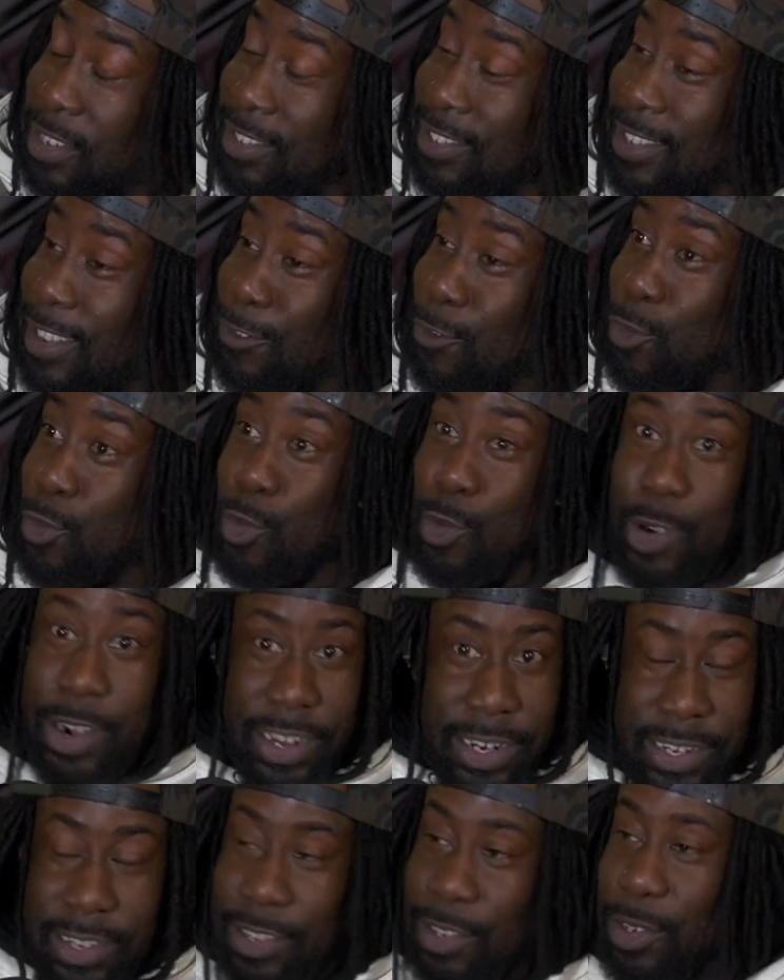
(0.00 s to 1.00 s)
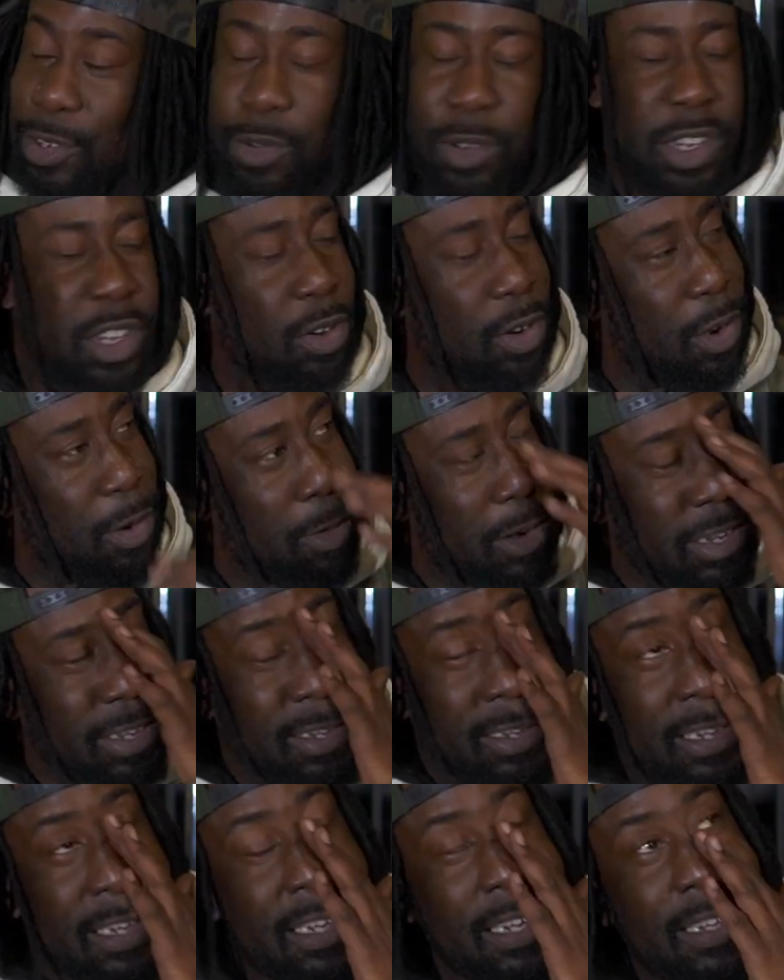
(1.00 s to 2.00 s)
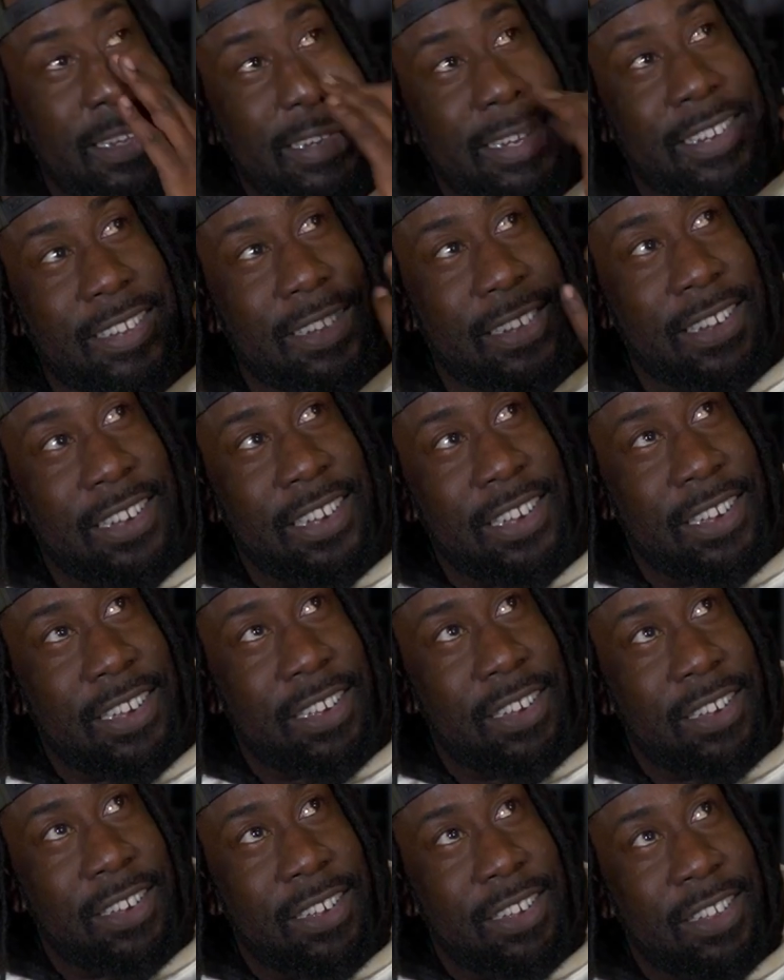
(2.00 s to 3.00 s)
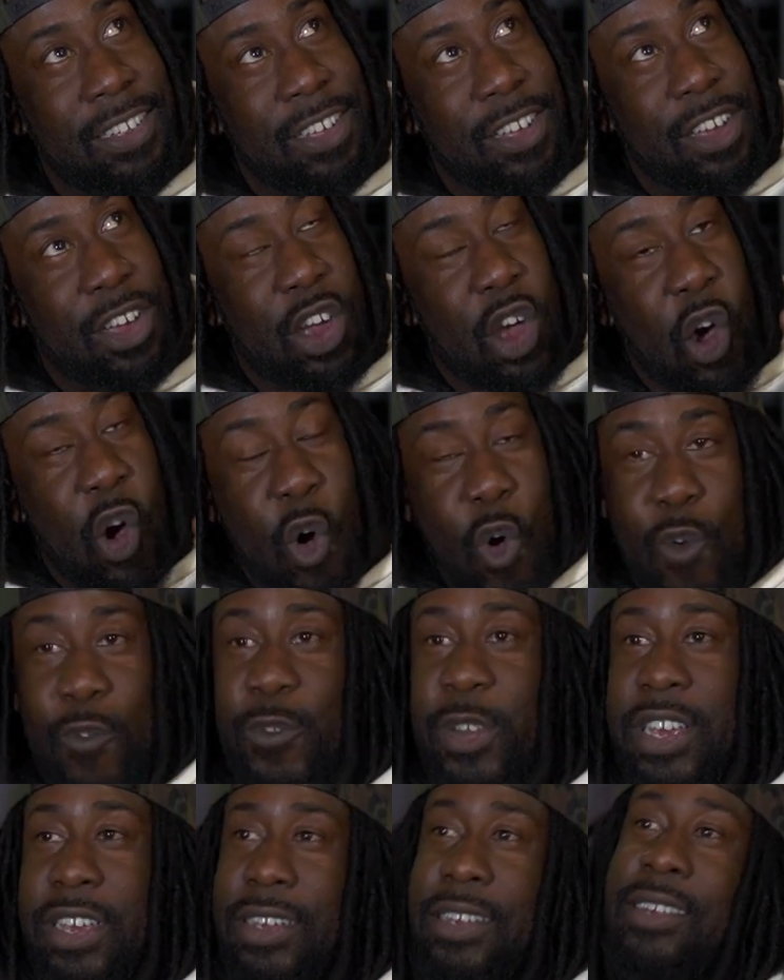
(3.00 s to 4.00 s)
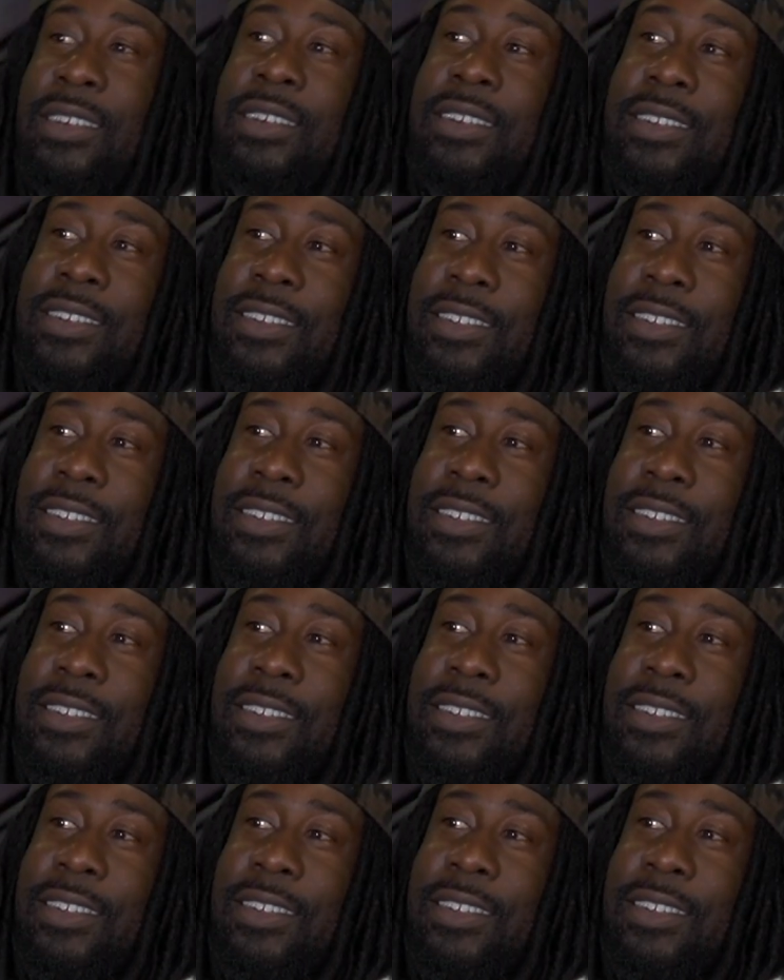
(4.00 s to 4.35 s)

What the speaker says: because I've really seen you. You know what? Since COVID,